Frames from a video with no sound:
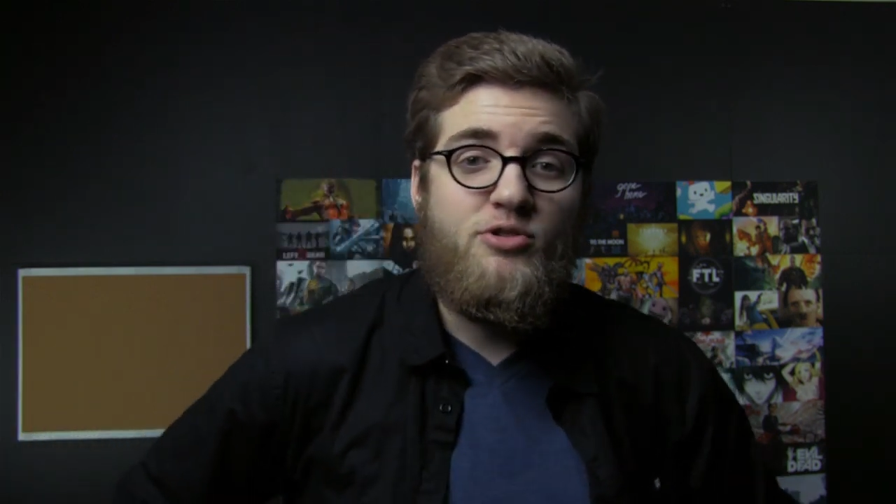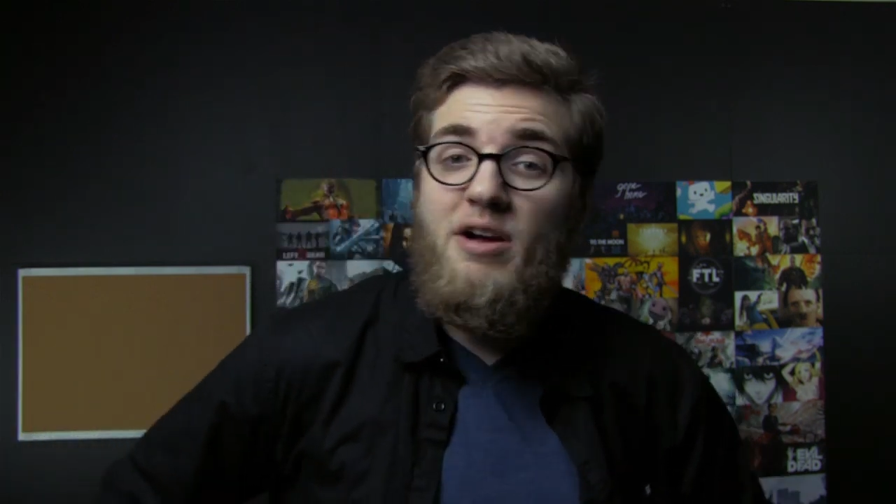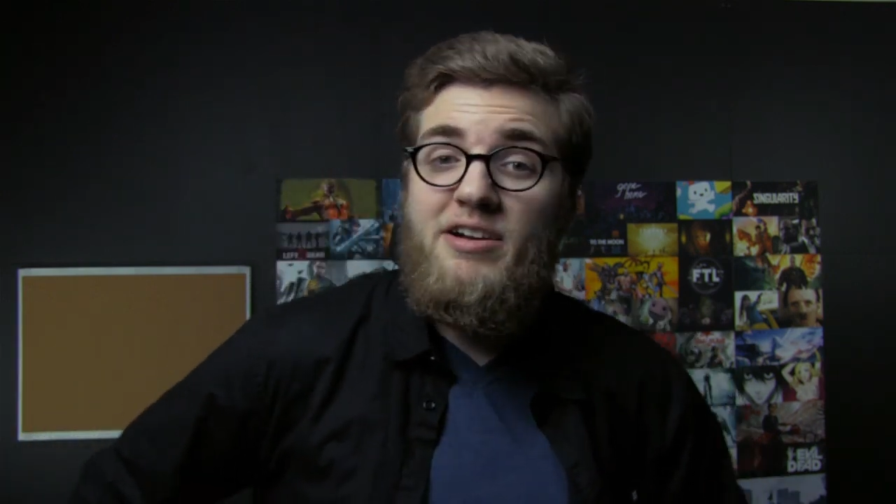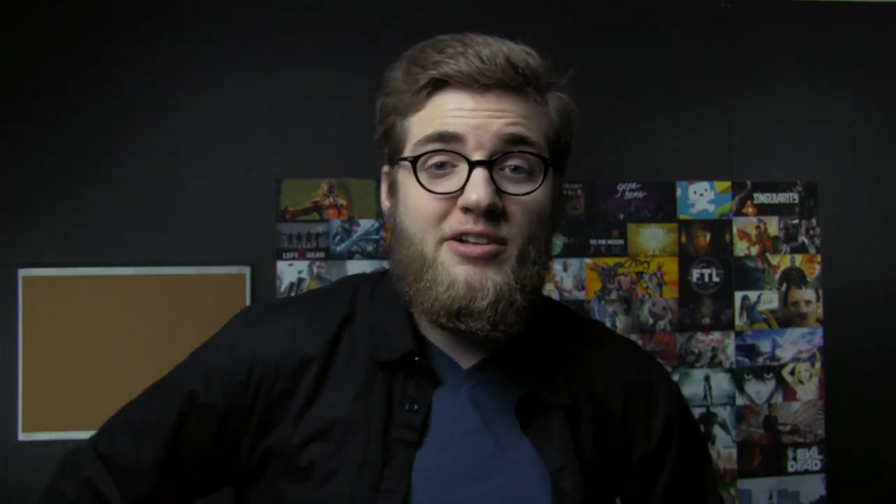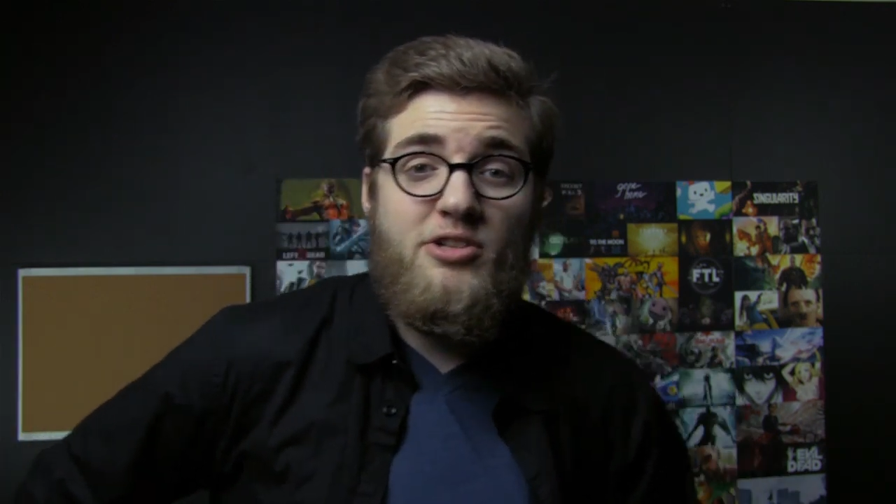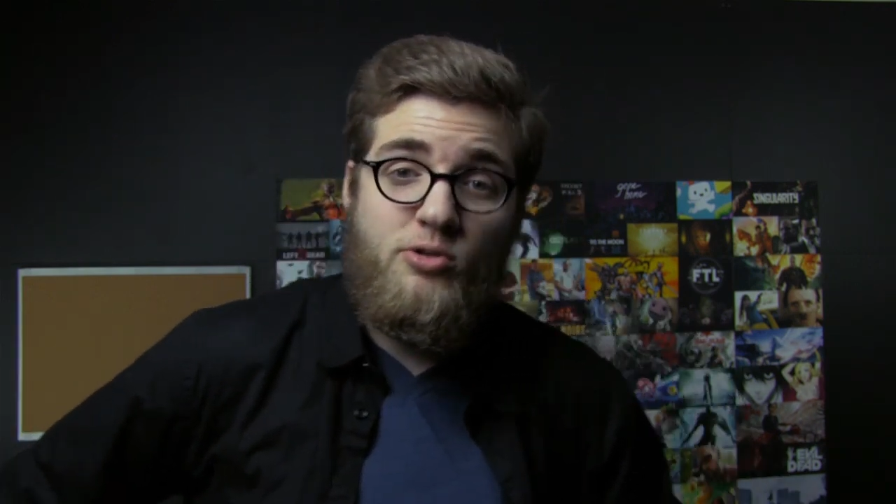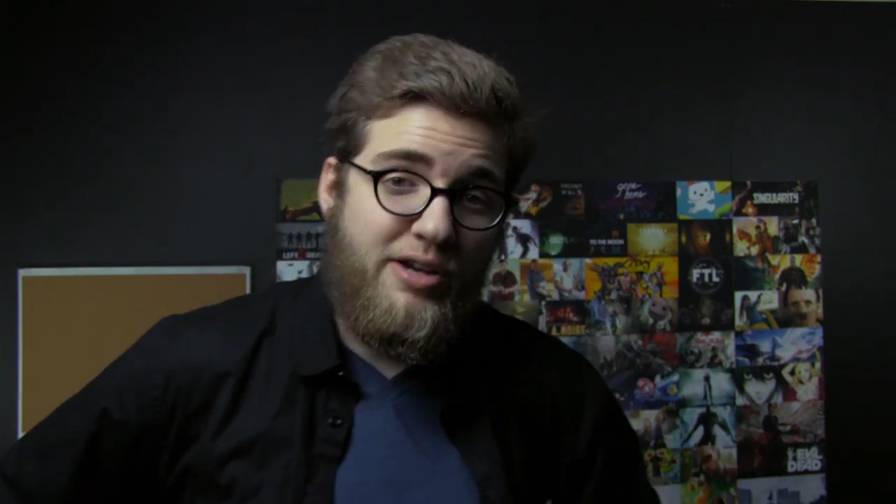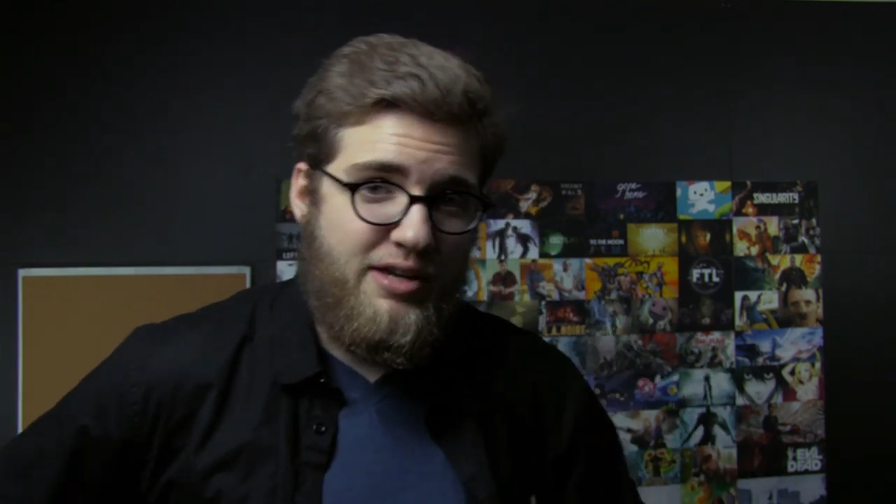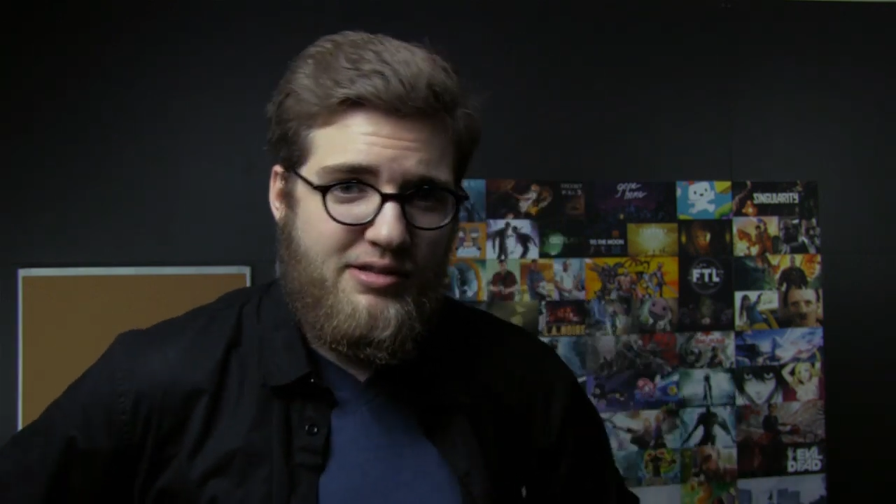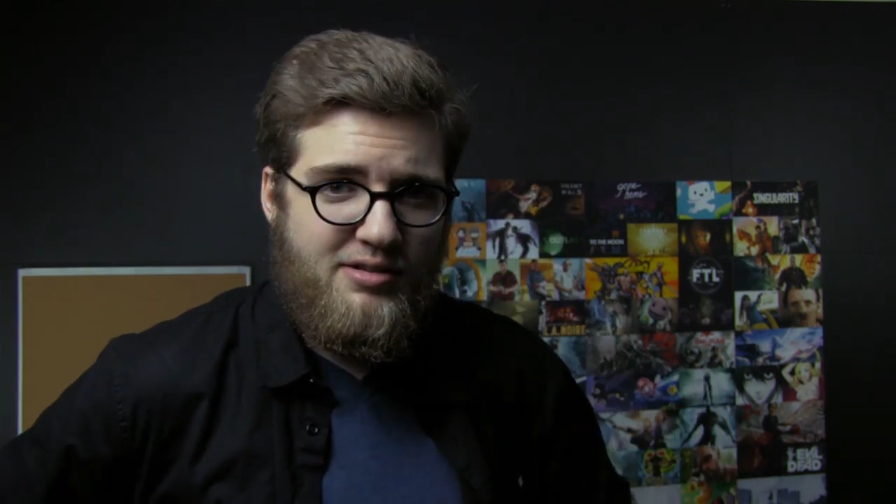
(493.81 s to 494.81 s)
trying not to
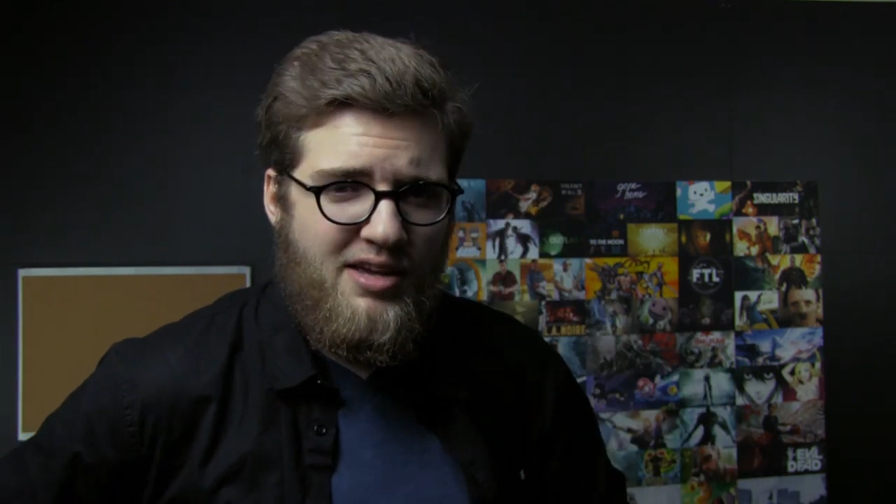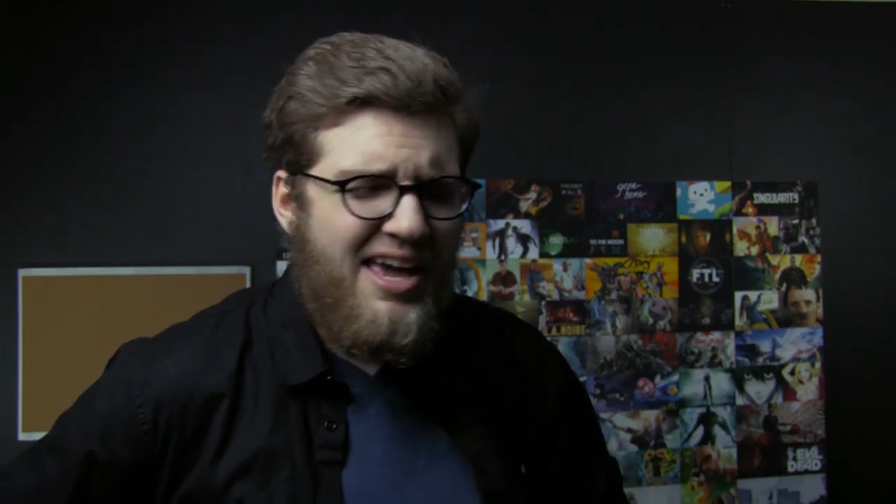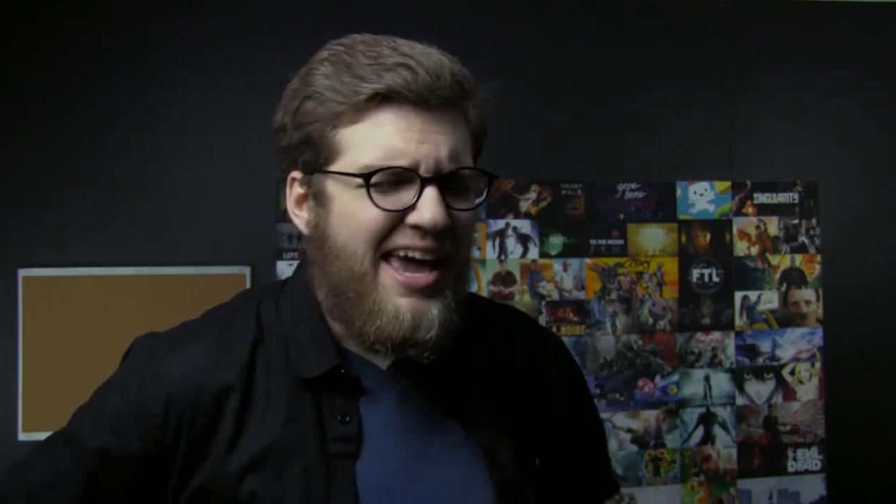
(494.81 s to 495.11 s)
drink it.